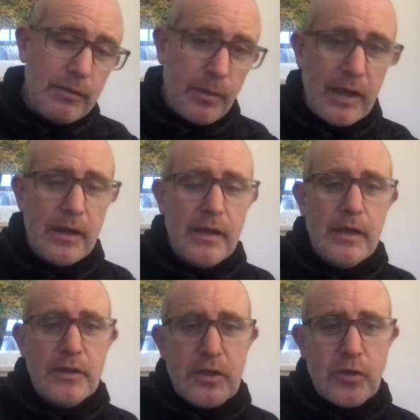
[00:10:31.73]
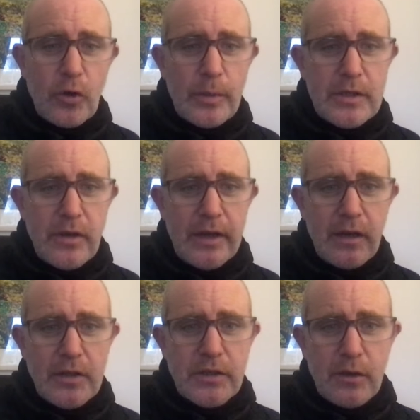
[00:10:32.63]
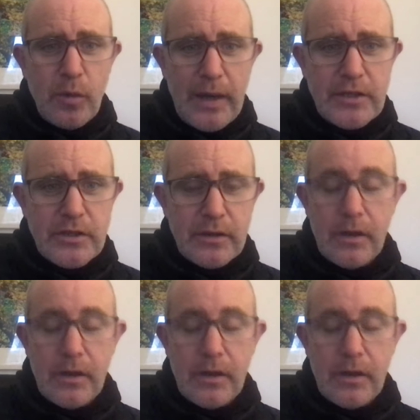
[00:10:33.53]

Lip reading: Remember that disturbing psychological question,